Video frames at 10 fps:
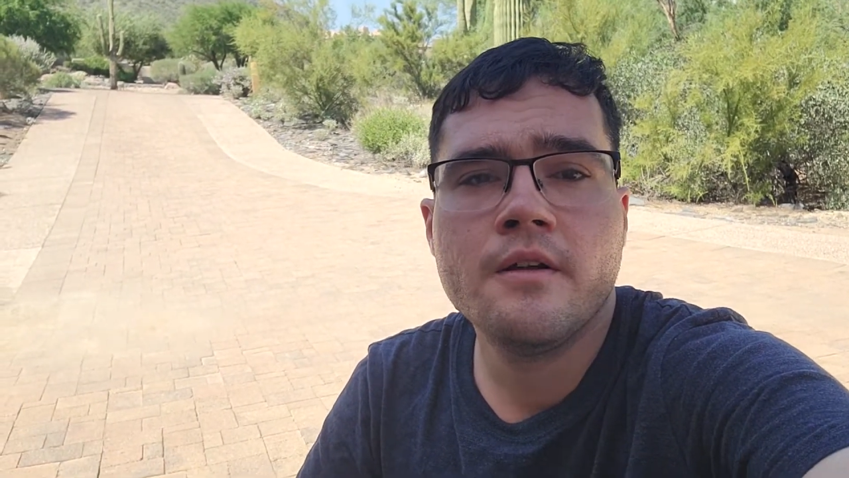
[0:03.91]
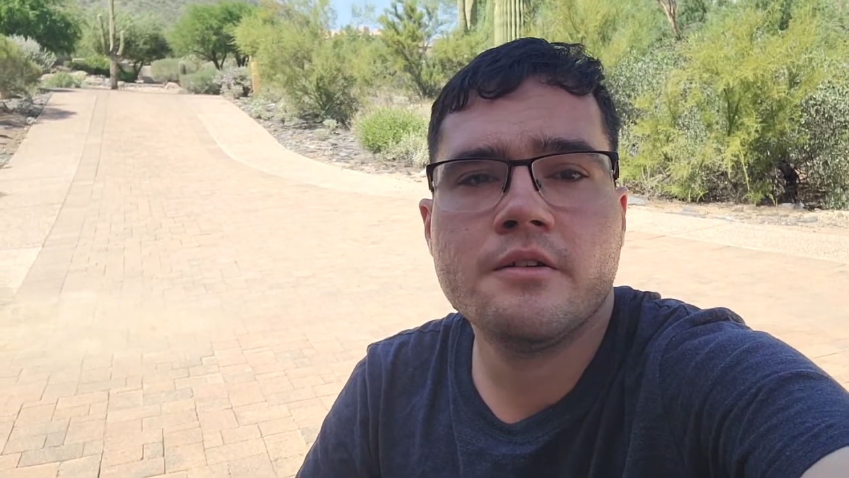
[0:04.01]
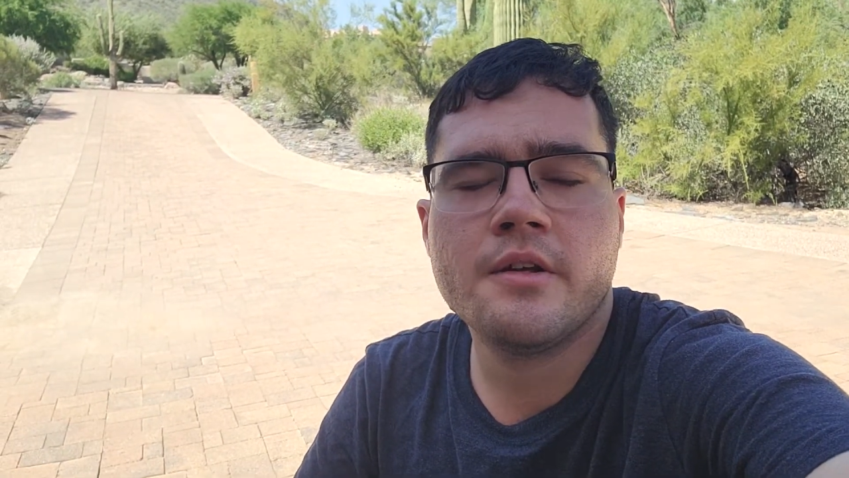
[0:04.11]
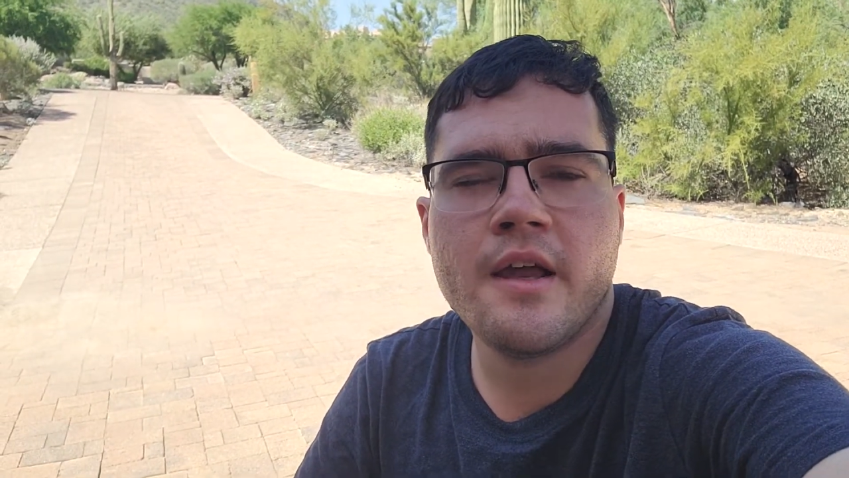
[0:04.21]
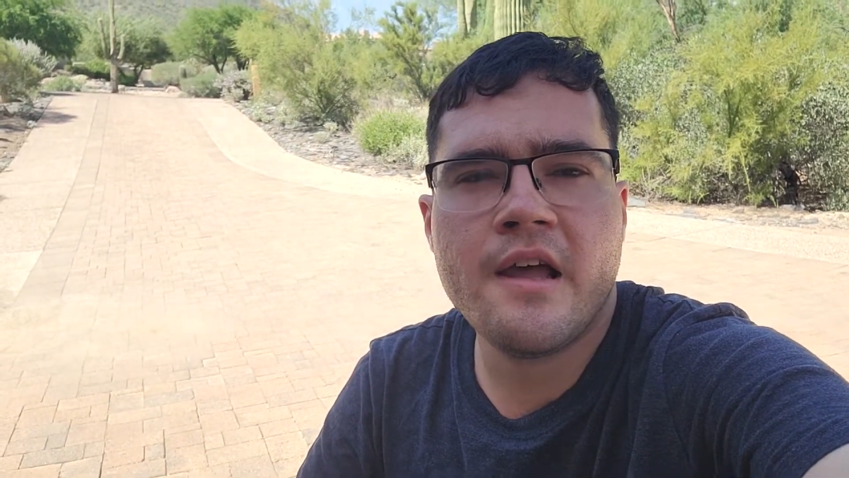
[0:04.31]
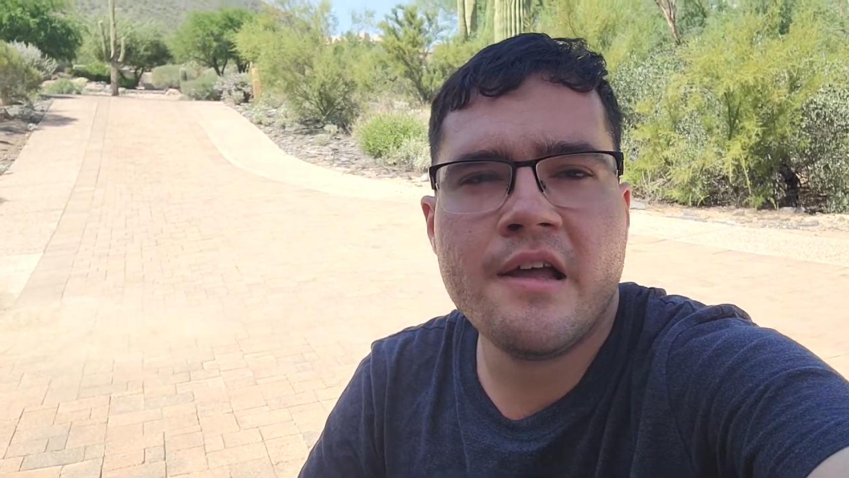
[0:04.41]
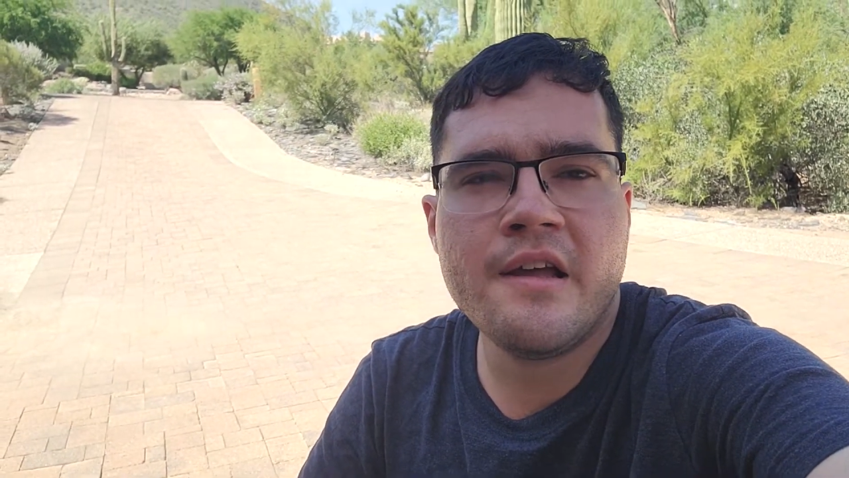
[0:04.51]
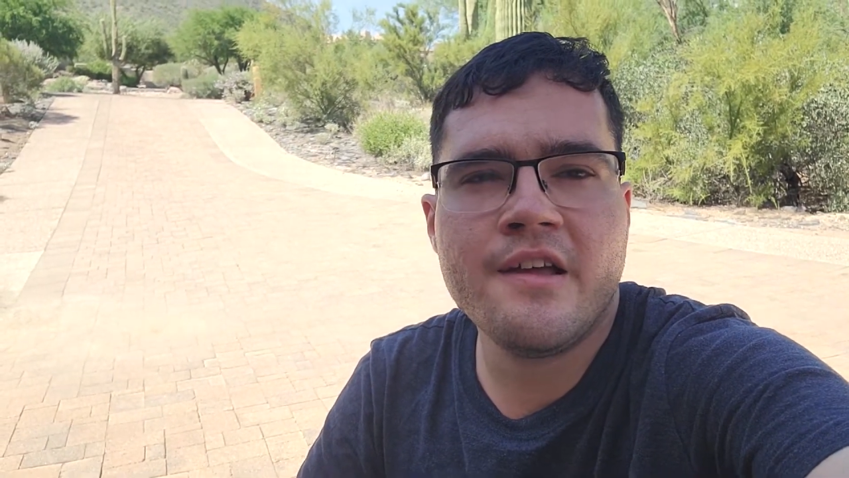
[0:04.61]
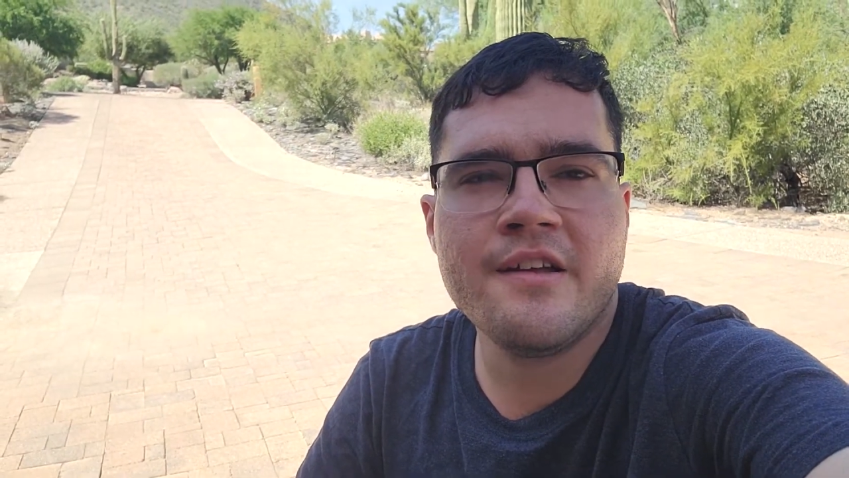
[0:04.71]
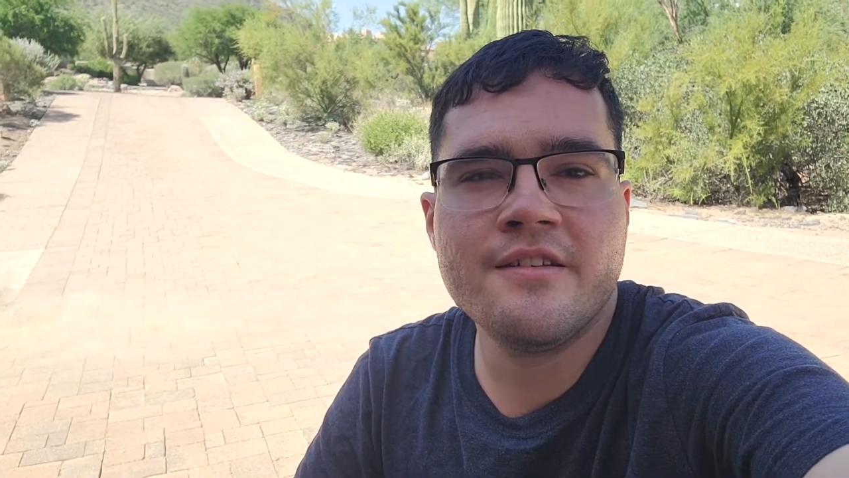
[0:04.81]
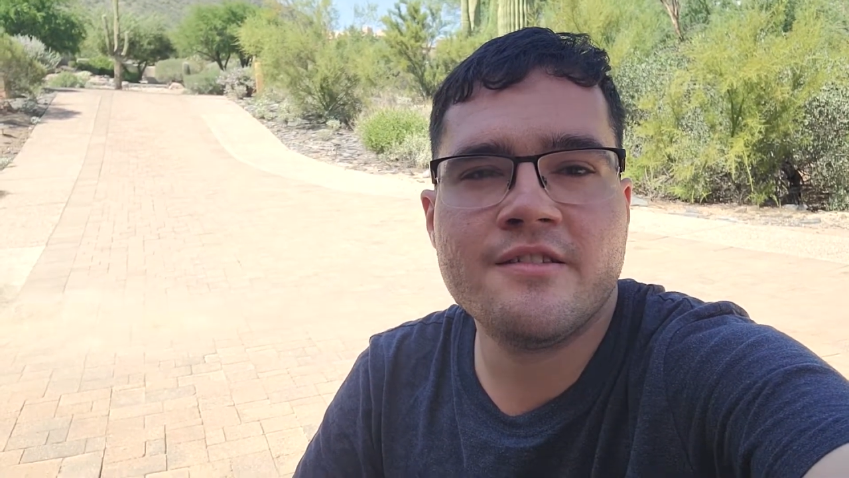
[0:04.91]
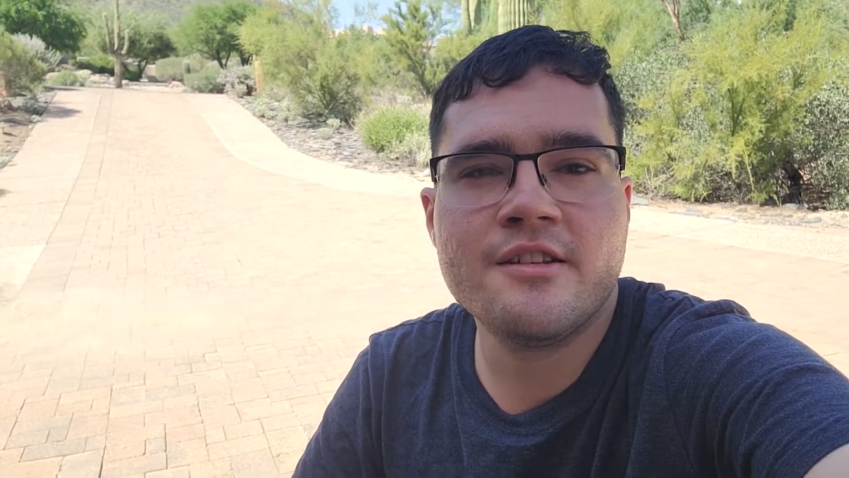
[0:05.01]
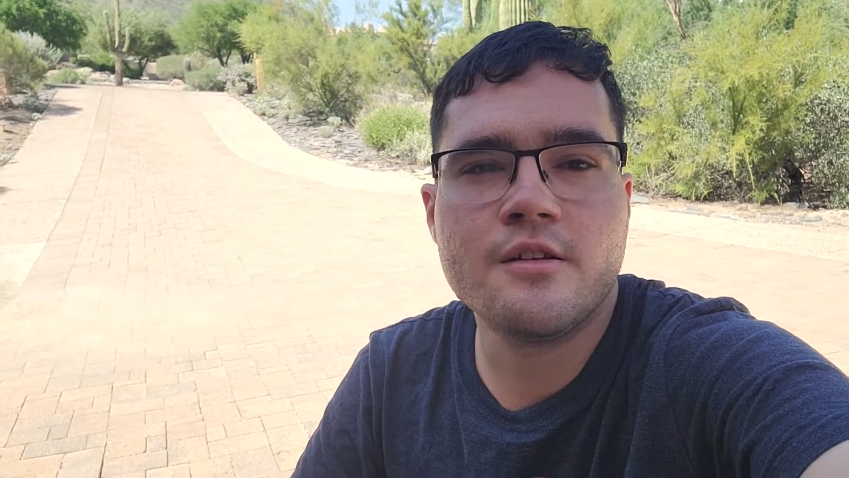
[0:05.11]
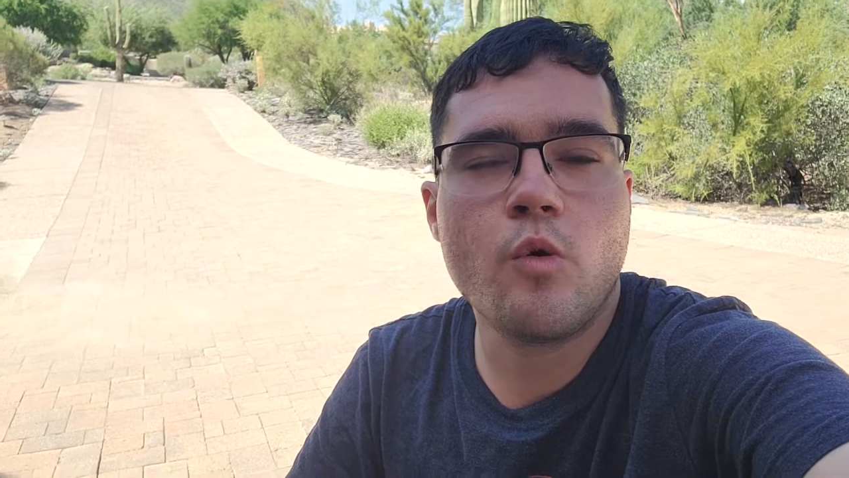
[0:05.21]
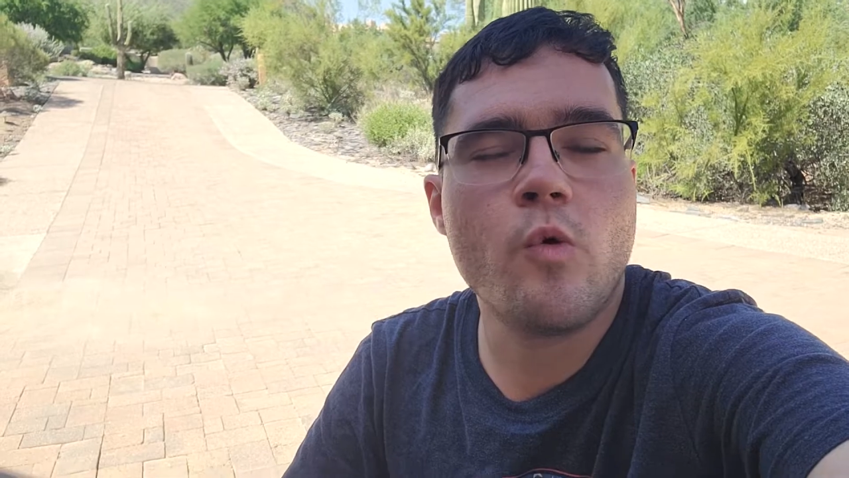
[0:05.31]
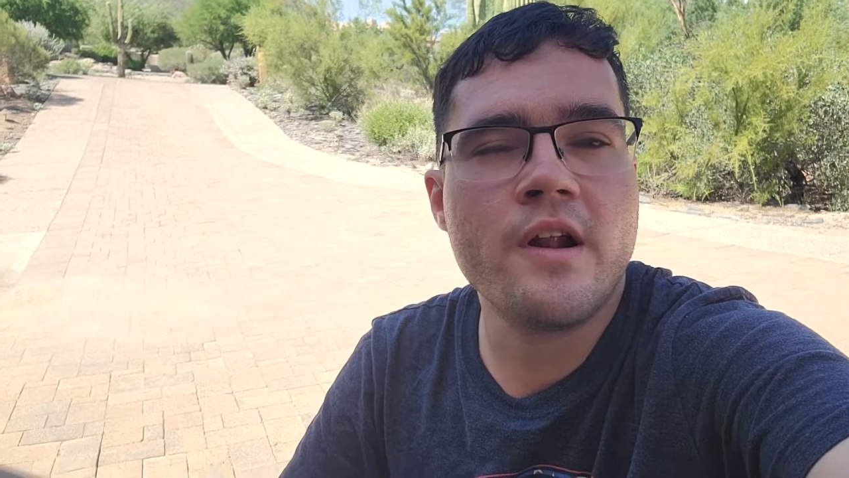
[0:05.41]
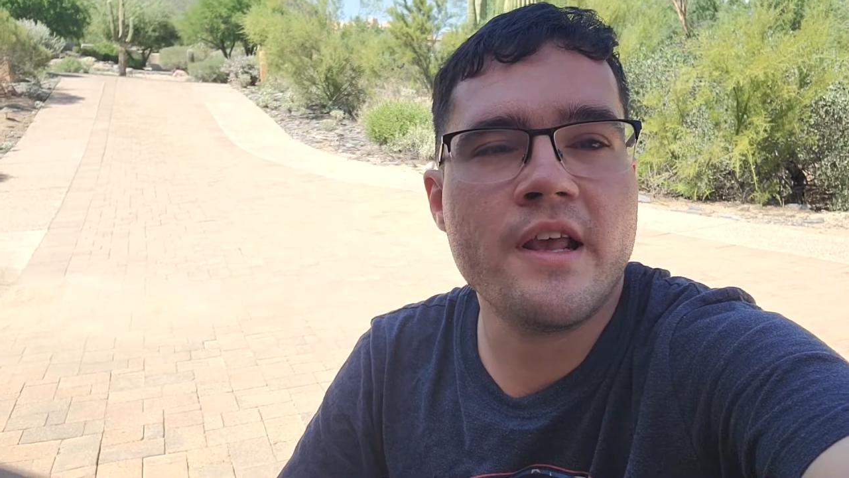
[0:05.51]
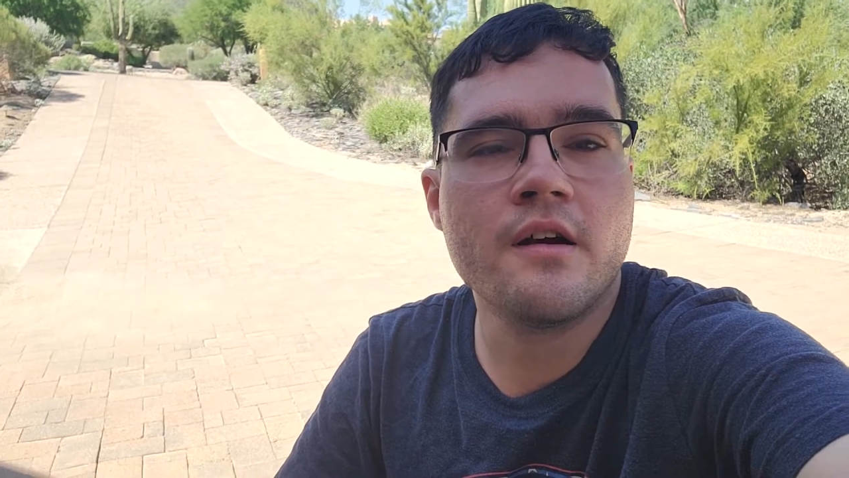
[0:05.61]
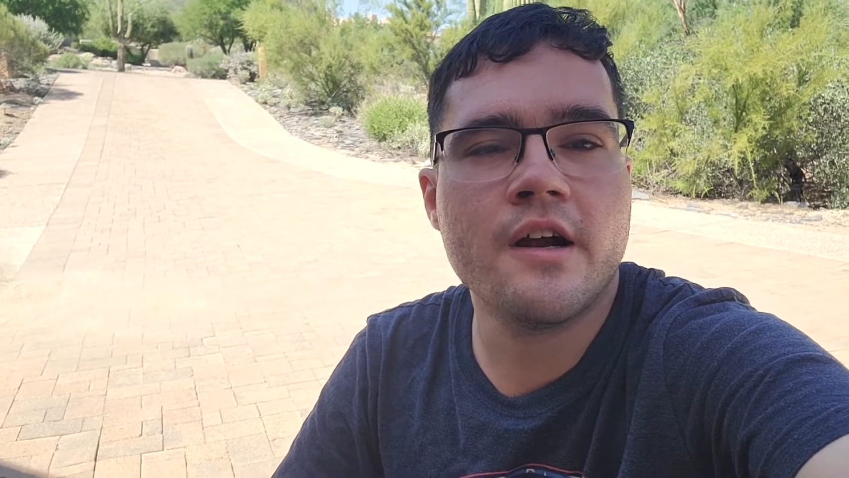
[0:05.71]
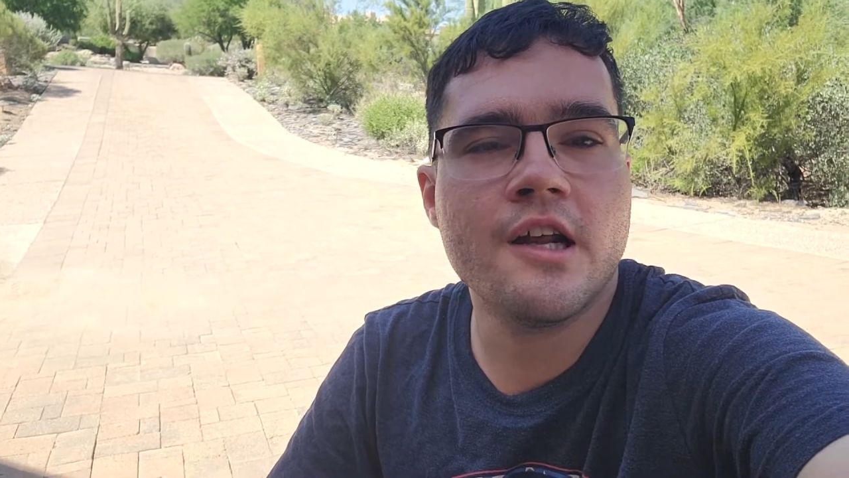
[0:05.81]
Today is the 20-year